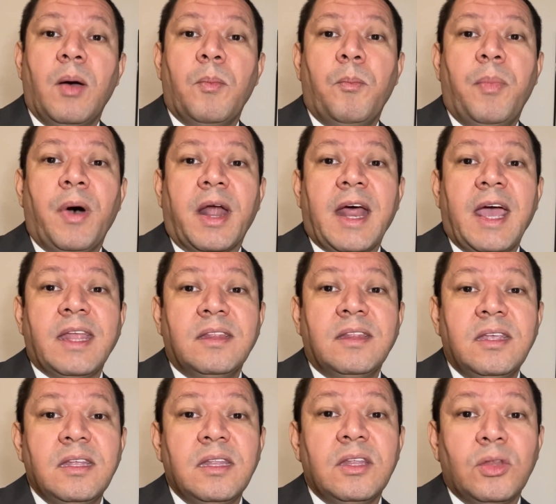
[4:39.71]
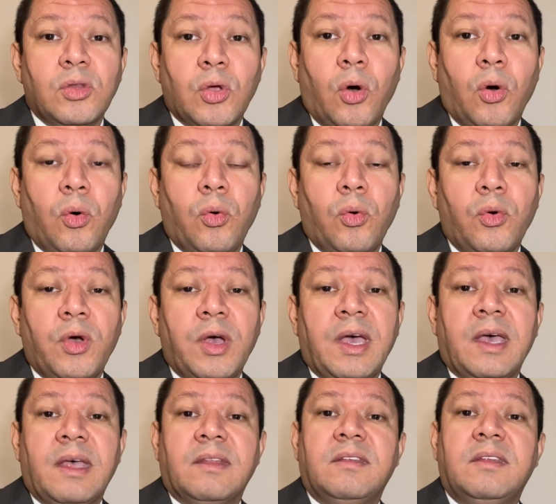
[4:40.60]
but I didn't know
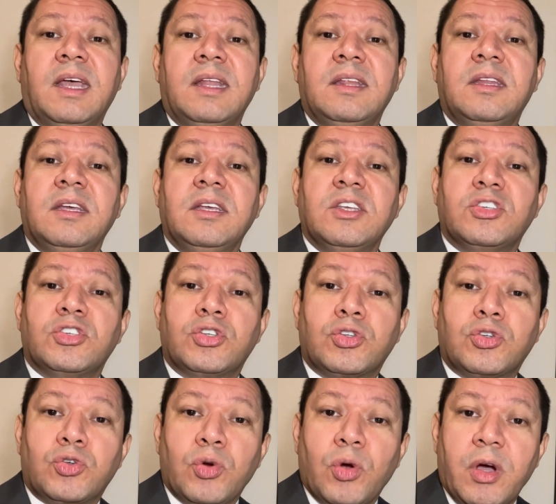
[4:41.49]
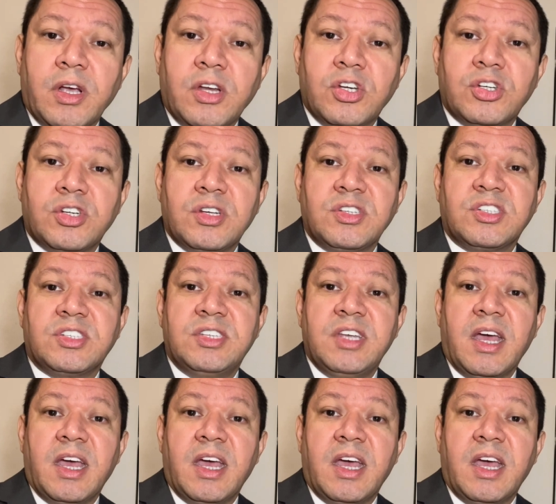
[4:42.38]
that the instructions